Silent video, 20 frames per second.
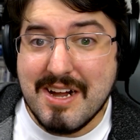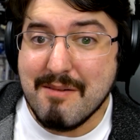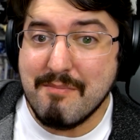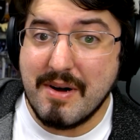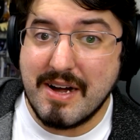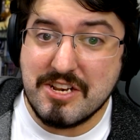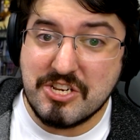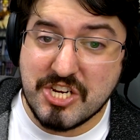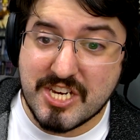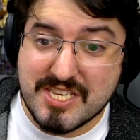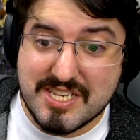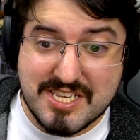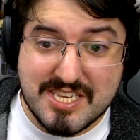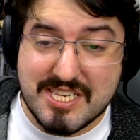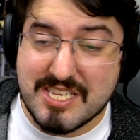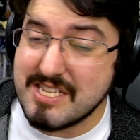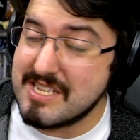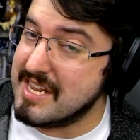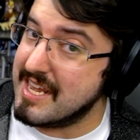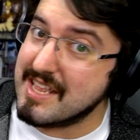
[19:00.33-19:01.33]
But just
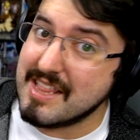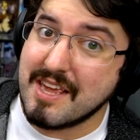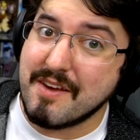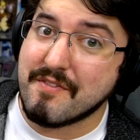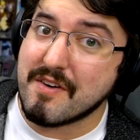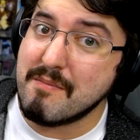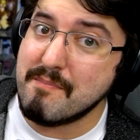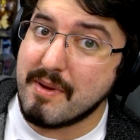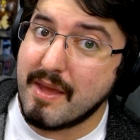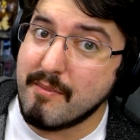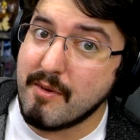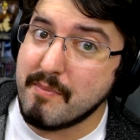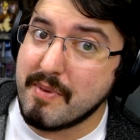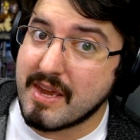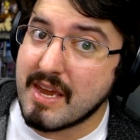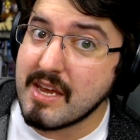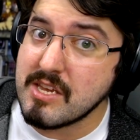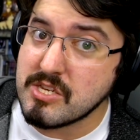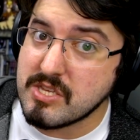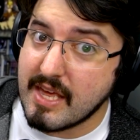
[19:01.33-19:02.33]
stealing from people
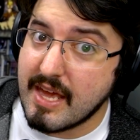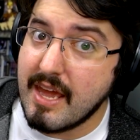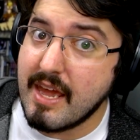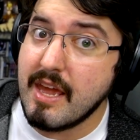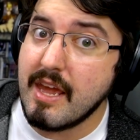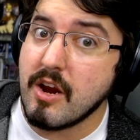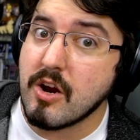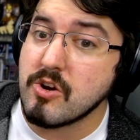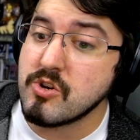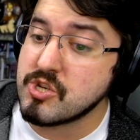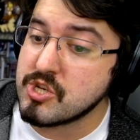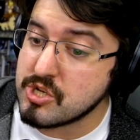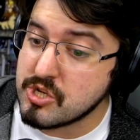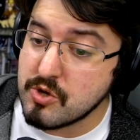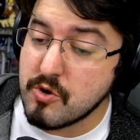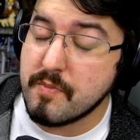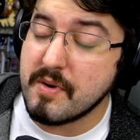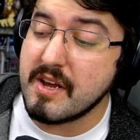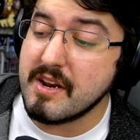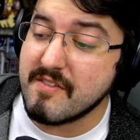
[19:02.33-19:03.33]
because they are
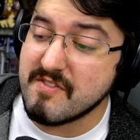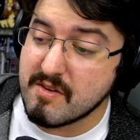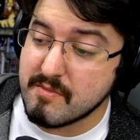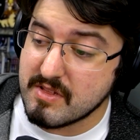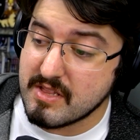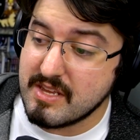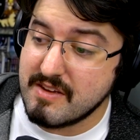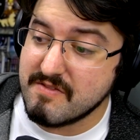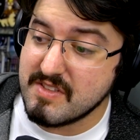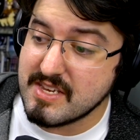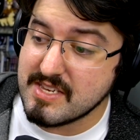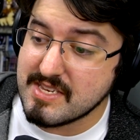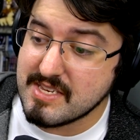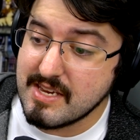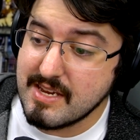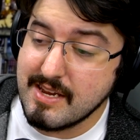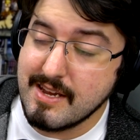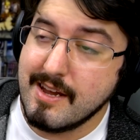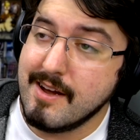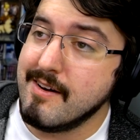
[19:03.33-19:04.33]
stupid enough to believe this?
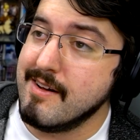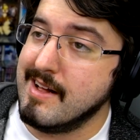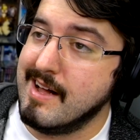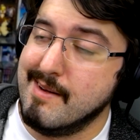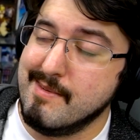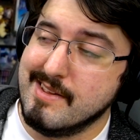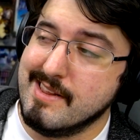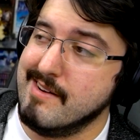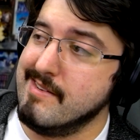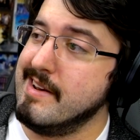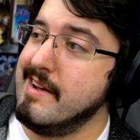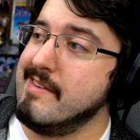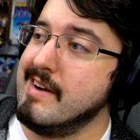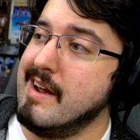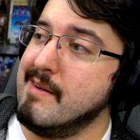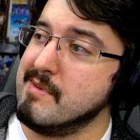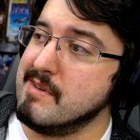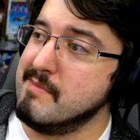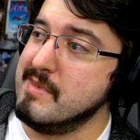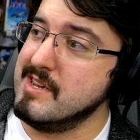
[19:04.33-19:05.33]
Well, I mean, that would never
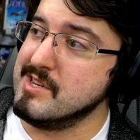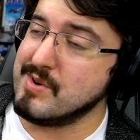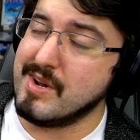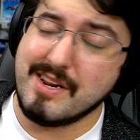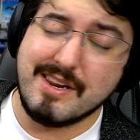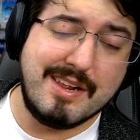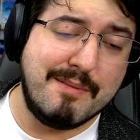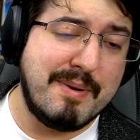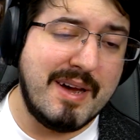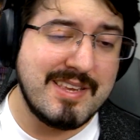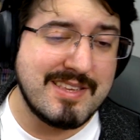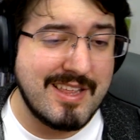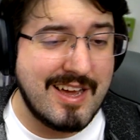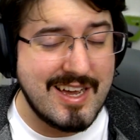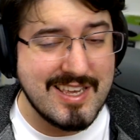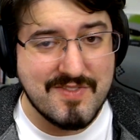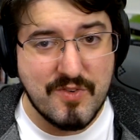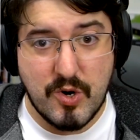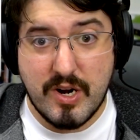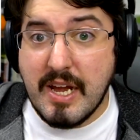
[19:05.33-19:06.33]
happen to me, so I didn't get past
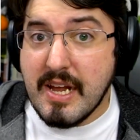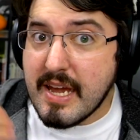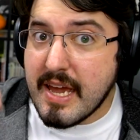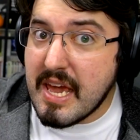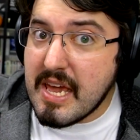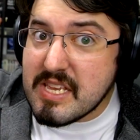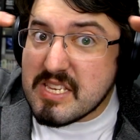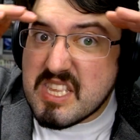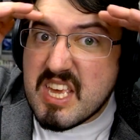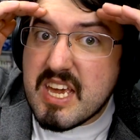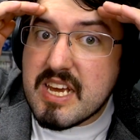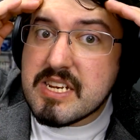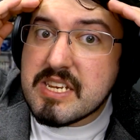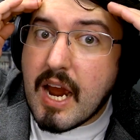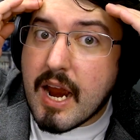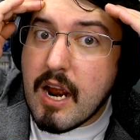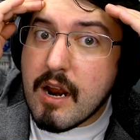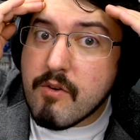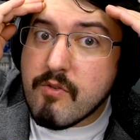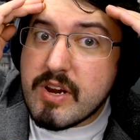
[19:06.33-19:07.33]
laws for it. Is the
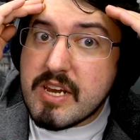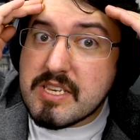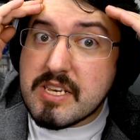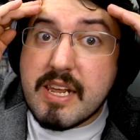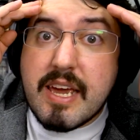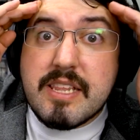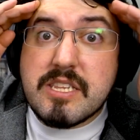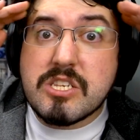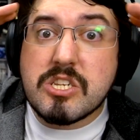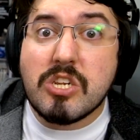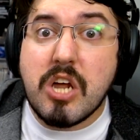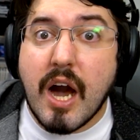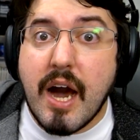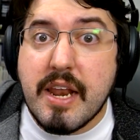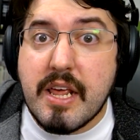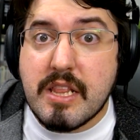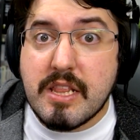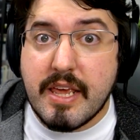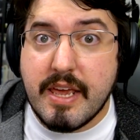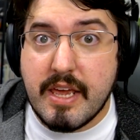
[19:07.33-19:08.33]
entire reason it's not
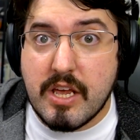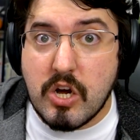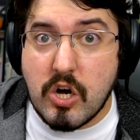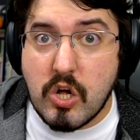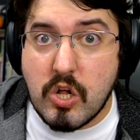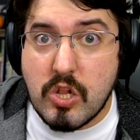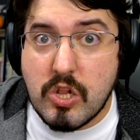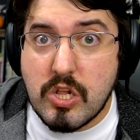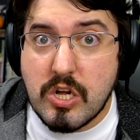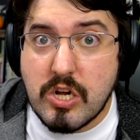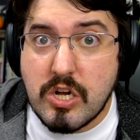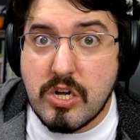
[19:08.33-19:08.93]
illegal.